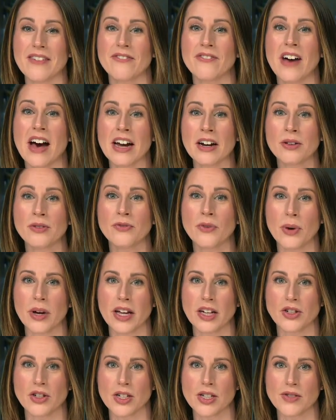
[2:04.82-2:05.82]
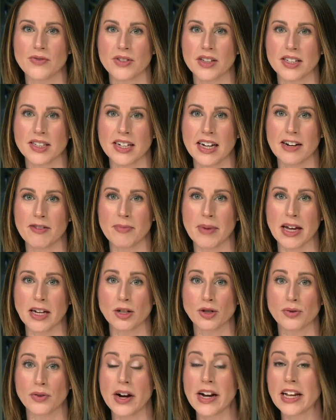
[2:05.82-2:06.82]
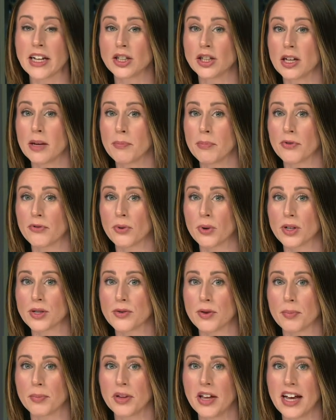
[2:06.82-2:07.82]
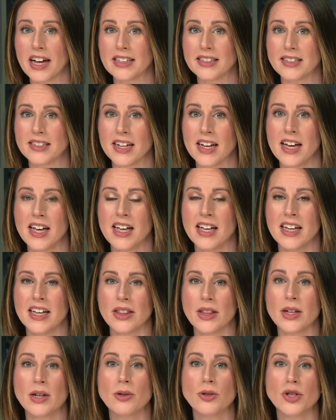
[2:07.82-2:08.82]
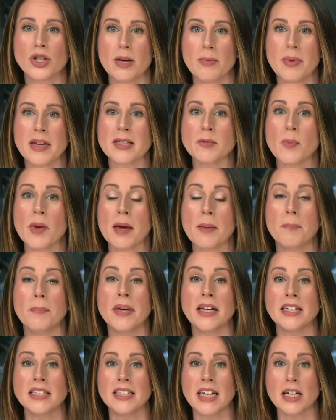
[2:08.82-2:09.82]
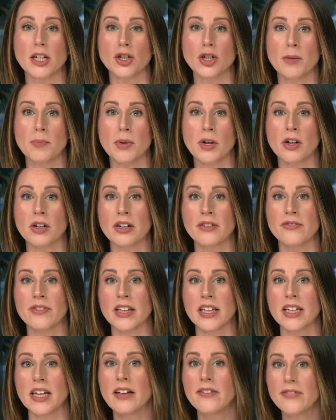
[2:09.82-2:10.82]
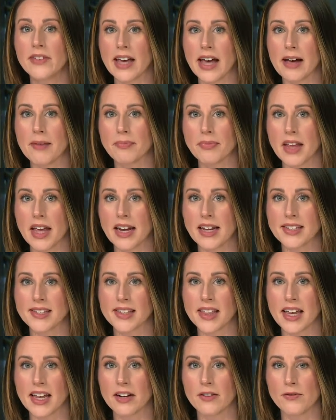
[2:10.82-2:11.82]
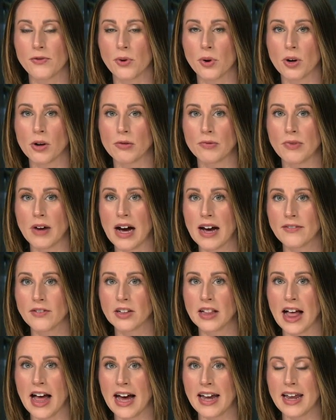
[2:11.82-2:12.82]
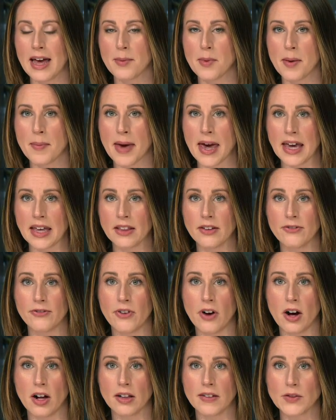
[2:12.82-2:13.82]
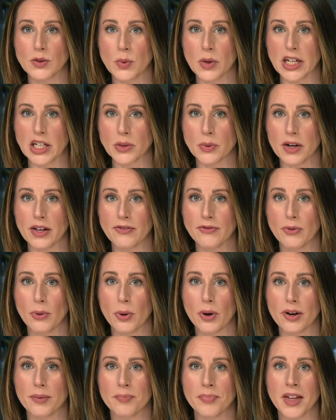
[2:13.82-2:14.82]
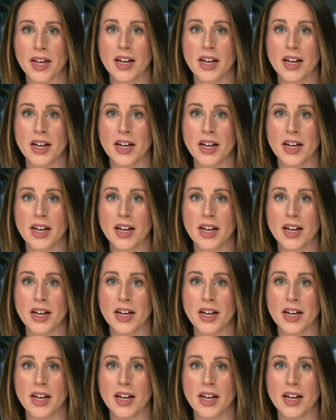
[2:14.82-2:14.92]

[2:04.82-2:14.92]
final voyages for the state of Maine training ship before it's replaced. The new ship is being built at a shipyard in Philadelphia and is slated for arrival at MMA in the fall of 2024.